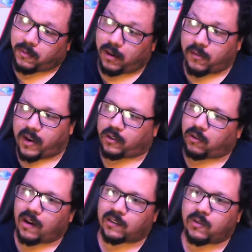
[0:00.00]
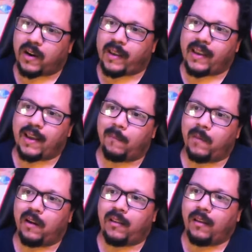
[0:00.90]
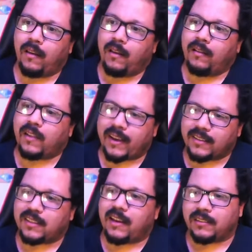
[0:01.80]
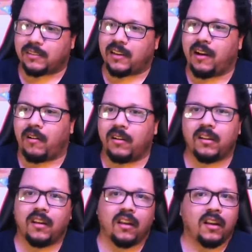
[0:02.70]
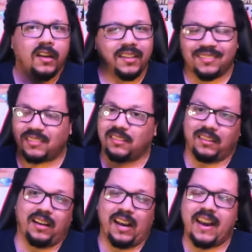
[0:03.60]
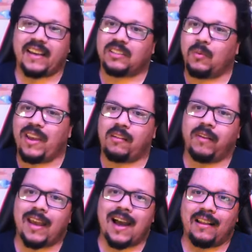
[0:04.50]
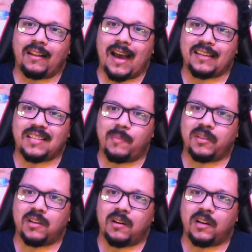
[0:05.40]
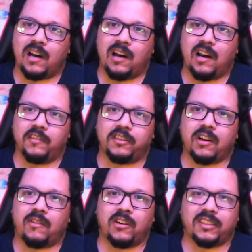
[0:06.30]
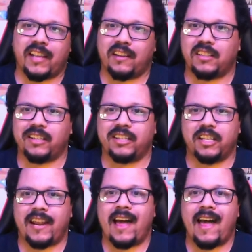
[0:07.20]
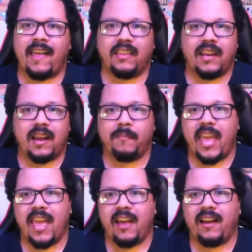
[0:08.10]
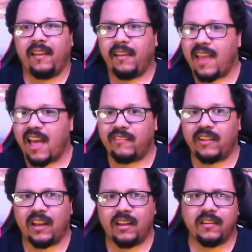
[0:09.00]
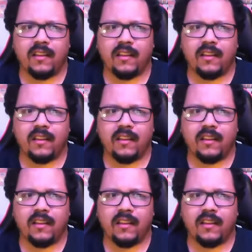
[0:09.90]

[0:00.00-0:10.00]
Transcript: don't need to cross quite yet, but like I said, so next week we got last episode of Star Wars Tales of the Jedi, and then I may uh, have a